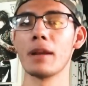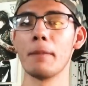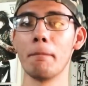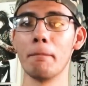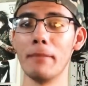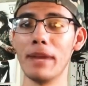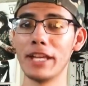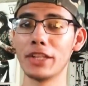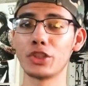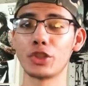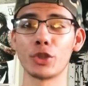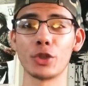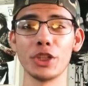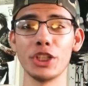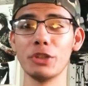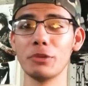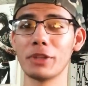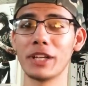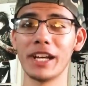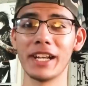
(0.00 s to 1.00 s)
Make sure
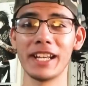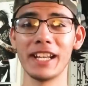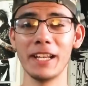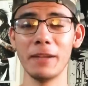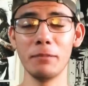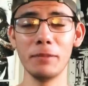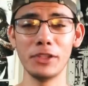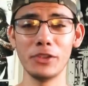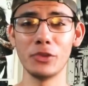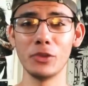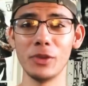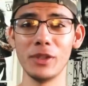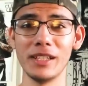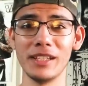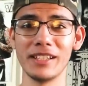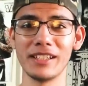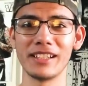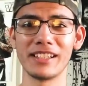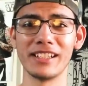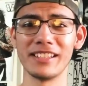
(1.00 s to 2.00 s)
you cut it in
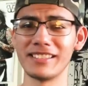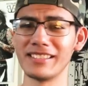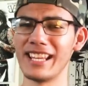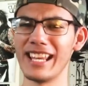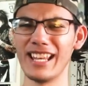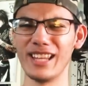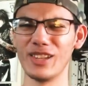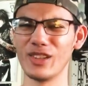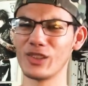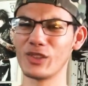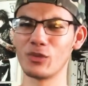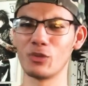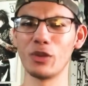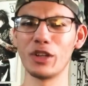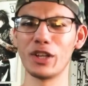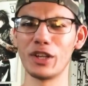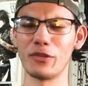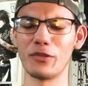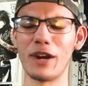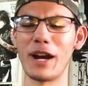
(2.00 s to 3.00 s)
between, because it looks
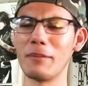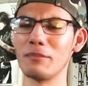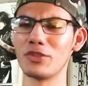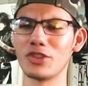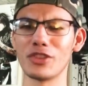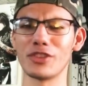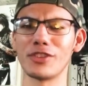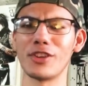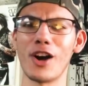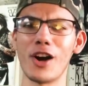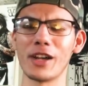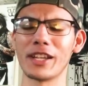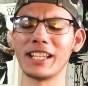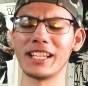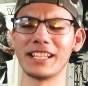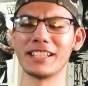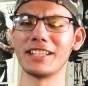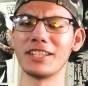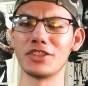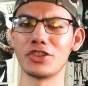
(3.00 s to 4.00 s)
weird if I'm just
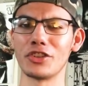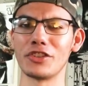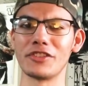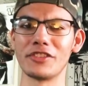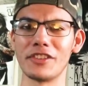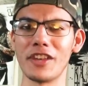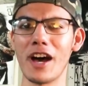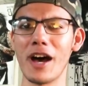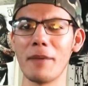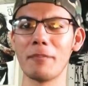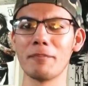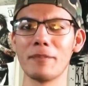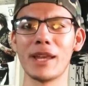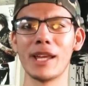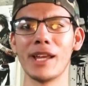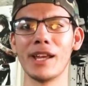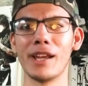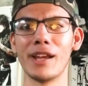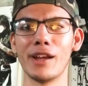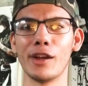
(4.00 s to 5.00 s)
talking and then just stop,
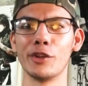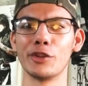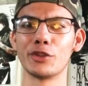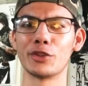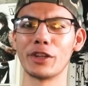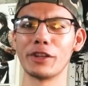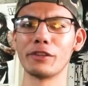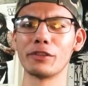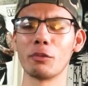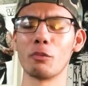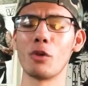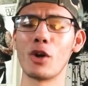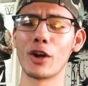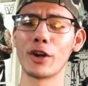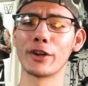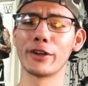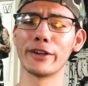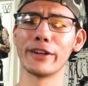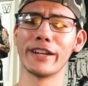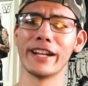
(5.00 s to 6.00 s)
drink some
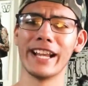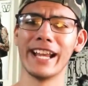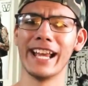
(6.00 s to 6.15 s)
water,